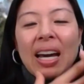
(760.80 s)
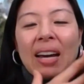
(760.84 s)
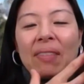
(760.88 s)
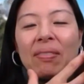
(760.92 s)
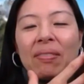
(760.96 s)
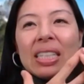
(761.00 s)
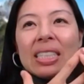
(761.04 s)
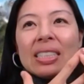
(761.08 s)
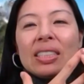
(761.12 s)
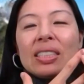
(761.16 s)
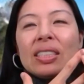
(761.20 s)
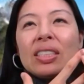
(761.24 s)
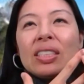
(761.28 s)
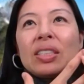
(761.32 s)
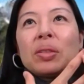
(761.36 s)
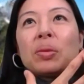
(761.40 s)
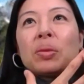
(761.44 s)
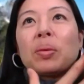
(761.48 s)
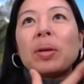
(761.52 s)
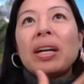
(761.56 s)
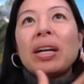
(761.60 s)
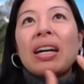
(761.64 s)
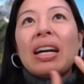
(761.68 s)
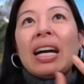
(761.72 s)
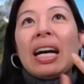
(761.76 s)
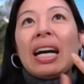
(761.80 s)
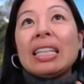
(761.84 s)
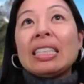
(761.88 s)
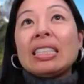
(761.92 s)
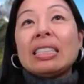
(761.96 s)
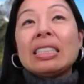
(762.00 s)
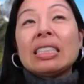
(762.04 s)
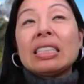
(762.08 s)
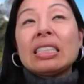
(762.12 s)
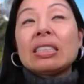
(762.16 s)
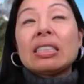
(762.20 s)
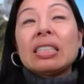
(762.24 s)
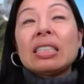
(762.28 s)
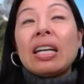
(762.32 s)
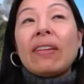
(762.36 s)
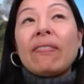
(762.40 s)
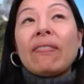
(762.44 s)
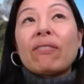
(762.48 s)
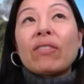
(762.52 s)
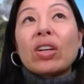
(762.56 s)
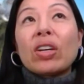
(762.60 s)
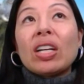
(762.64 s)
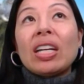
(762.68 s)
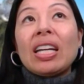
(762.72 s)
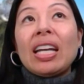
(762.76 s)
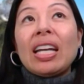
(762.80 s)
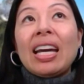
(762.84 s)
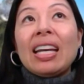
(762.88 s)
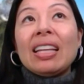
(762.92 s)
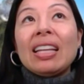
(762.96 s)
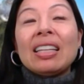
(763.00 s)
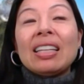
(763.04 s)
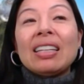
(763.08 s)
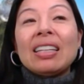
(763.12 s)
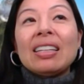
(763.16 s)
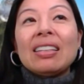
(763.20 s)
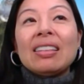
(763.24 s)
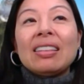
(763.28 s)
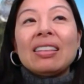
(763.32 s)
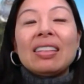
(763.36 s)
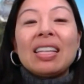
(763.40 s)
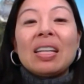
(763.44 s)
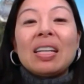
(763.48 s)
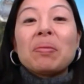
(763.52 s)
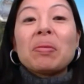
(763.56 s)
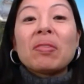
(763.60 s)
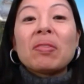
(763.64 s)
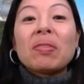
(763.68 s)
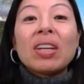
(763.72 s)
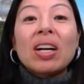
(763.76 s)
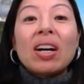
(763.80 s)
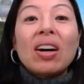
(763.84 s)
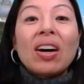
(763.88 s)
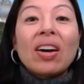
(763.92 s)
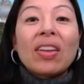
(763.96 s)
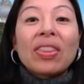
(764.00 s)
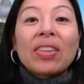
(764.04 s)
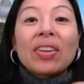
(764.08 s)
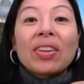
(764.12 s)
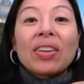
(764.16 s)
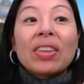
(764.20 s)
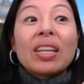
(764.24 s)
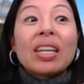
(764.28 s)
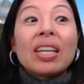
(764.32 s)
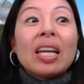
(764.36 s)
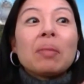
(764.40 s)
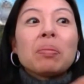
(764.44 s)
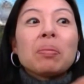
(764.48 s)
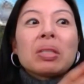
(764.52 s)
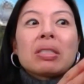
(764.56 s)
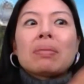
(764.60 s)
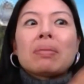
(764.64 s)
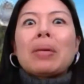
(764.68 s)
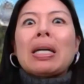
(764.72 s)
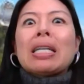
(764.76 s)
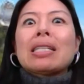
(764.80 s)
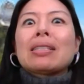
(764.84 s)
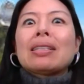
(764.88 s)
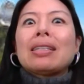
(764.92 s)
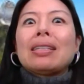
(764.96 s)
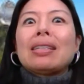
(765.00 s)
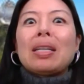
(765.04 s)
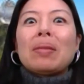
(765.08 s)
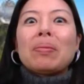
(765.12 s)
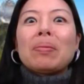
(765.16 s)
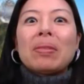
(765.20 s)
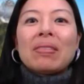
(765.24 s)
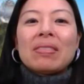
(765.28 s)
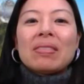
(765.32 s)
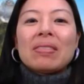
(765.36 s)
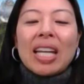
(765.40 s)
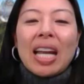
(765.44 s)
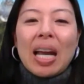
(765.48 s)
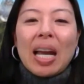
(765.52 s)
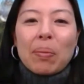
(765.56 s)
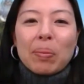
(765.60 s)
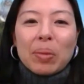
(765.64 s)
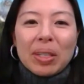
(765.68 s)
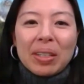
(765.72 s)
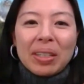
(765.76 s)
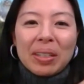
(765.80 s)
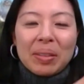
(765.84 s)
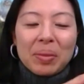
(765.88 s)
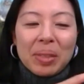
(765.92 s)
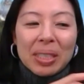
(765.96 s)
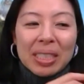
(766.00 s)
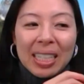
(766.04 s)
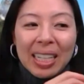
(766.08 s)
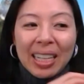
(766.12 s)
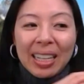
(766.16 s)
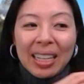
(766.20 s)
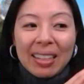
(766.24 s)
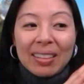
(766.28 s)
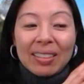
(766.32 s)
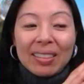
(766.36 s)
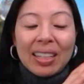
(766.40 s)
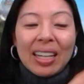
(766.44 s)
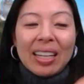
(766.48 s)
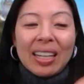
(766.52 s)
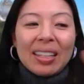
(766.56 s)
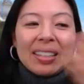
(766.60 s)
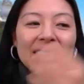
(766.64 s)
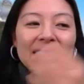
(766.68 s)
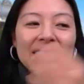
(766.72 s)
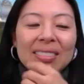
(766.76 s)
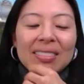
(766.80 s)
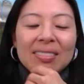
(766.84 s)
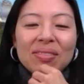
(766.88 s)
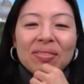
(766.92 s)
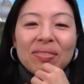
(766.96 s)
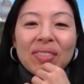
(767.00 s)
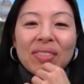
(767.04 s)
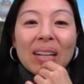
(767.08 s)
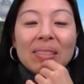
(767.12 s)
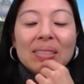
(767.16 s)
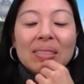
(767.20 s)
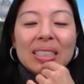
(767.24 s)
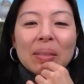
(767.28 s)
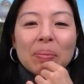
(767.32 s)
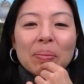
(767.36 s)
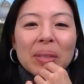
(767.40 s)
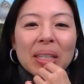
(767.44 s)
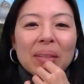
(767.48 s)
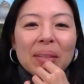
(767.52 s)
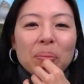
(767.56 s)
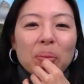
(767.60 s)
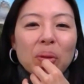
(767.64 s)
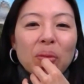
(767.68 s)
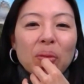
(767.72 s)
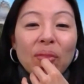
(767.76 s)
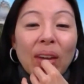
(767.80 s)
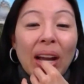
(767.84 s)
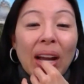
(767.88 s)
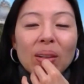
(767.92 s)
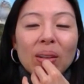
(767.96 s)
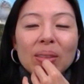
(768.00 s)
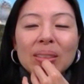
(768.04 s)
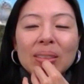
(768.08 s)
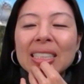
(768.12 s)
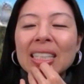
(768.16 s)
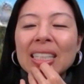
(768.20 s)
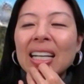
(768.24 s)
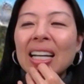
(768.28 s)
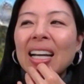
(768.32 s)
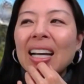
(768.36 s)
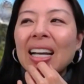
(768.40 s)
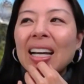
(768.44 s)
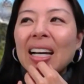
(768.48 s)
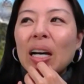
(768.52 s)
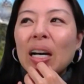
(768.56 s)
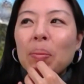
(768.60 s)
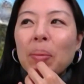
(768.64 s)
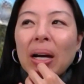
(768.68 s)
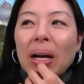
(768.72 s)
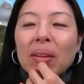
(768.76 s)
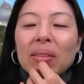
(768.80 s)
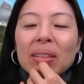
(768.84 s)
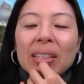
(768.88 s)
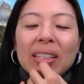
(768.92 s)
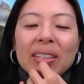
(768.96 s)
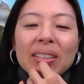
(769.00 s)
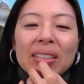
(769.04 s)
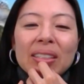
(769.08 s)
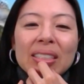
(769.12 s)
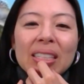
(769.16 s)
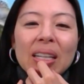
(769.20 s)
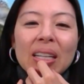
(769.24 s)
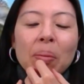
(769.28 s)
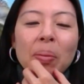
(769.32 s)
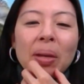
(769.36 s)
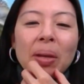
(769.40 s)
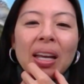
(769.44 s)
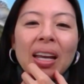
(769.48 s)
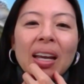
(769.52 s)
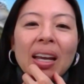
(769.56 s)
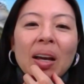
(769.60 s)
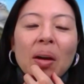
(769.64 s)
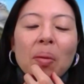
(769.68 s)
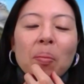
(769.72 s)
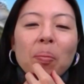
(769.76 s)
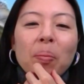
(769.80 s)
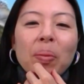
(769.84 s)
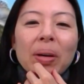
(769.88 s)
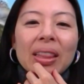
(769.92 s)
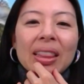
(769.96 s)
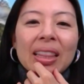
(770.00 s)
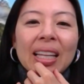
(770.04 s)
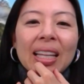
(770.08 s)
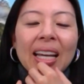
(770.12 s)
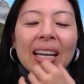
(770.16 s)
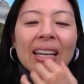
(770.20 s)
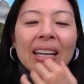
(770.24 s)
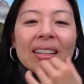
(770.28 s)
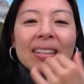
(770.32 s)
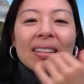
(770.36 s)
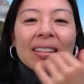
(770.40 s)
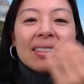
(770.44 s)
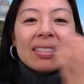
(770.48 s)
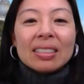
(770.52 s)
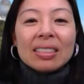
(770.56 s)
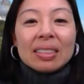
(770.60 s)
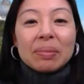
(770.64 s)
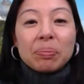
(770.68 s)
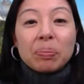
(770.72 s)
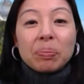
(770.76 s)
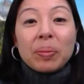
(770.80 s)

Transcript: have this too, where I forget the name of the author, the name, especially the name of the chapter in which I found something profound about leadership. But then